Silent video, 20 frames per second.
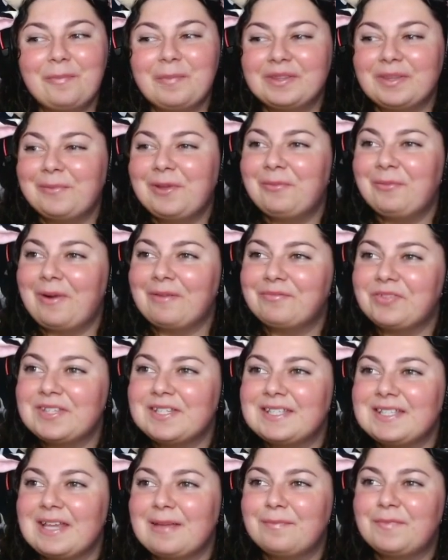but then we went for
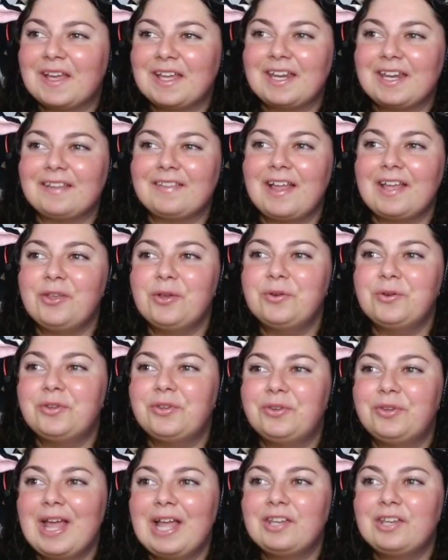the same thing and I let you
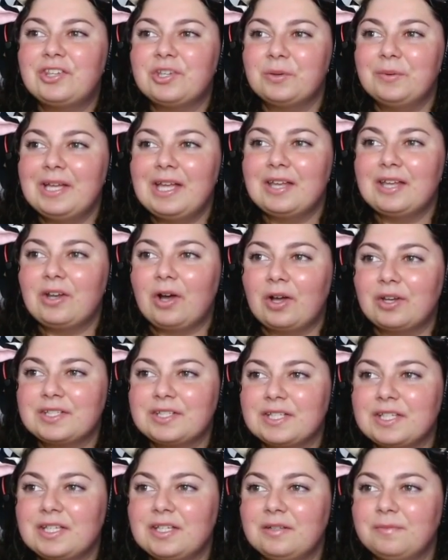do it. And
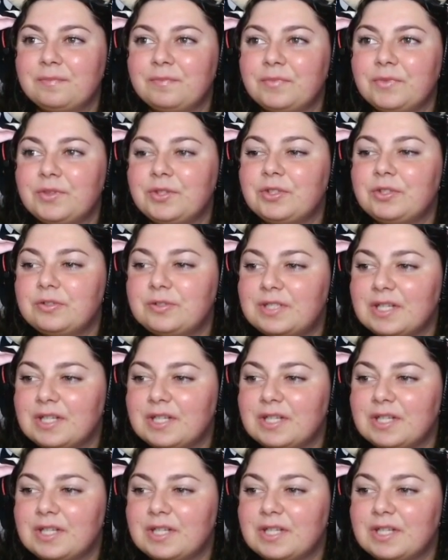honestly, you